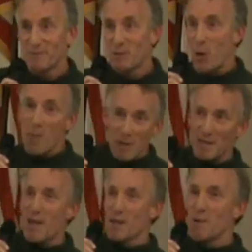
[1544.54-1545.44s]
So I'm going
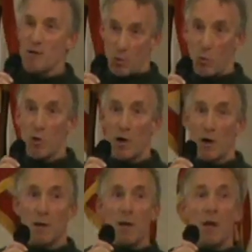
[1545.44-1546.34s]
to take them at their
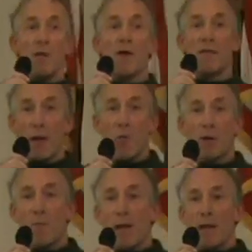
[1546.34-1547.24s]
word that they
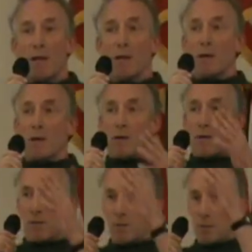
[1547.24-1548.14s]
want to make
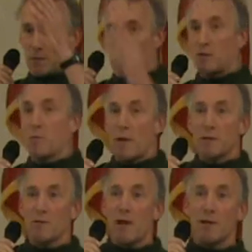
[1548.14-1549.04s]
central
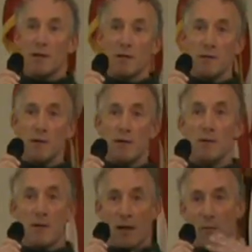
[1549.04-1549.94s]
Pennsylvania,
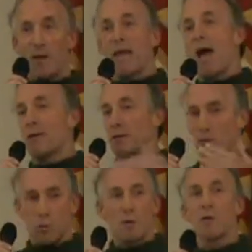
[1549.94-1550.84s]
Columbia County,
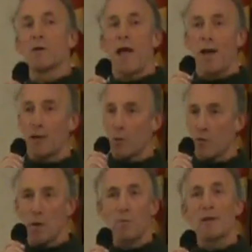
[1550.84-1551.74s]
Schuylkill County,
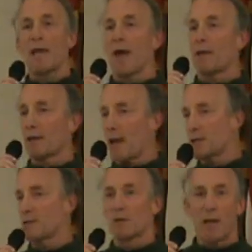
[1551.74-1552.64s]
Northumberland County,
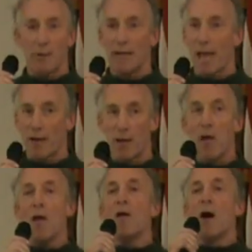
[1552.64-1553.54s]
Lancaster, Lebanon
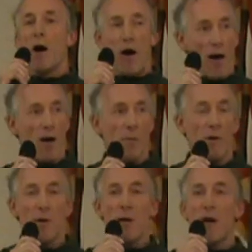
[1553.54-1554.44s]
County, a
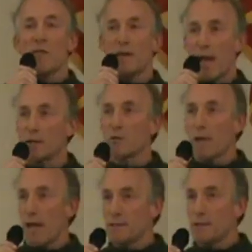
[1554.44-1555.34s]
hub of the natural
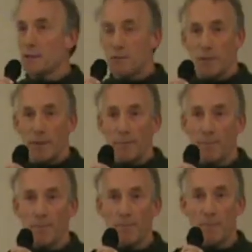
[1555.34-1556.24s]
gas industry.
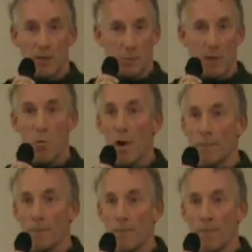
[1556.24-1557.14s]
That's what they
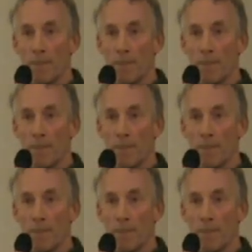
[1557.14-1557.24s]
want.